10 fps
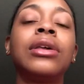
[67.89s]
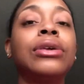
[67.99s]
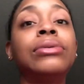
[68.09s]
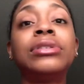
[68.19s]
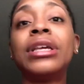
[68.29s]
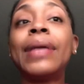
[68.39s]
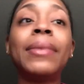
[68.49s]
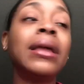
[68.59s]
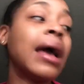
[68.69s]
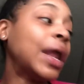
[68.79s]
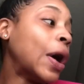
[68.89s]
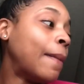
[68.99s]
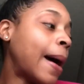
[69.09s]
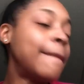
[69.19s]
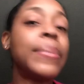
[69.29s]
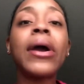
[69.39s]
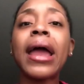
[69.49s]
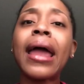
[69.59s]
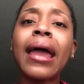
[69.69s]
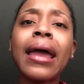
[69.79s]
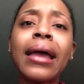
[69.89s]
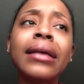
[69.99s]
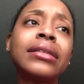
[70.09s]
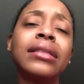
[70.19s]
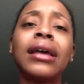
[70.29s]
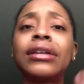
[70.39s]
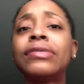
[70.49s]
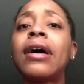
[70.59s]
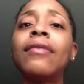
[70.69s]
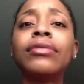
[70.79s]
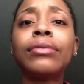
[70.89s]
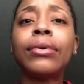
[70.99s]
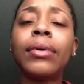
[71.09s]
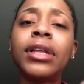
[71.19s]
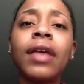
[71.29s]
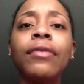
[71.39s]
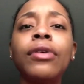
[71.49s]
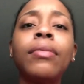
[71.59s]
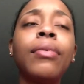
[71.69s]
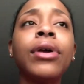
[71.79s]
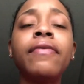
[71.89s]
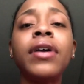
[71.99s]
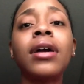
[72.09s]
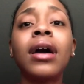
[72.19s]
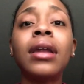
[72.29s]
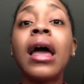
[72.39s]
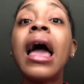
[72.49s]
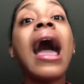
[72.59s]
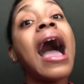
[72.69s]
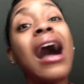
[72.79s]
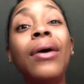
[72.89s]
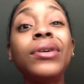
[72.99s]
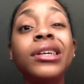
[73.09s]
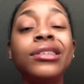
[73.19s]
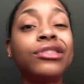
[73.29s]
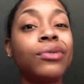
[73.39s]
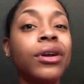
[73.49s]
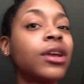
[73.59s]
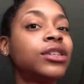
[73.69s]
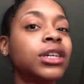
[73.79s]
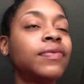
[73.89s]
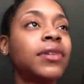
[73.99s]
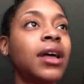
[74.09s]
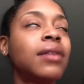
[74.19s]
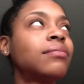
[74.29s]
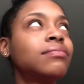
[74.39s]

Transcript: you see me kind of on my breaks and like driving through and giving you a briefing on how it is to work at Chick-Fil-A.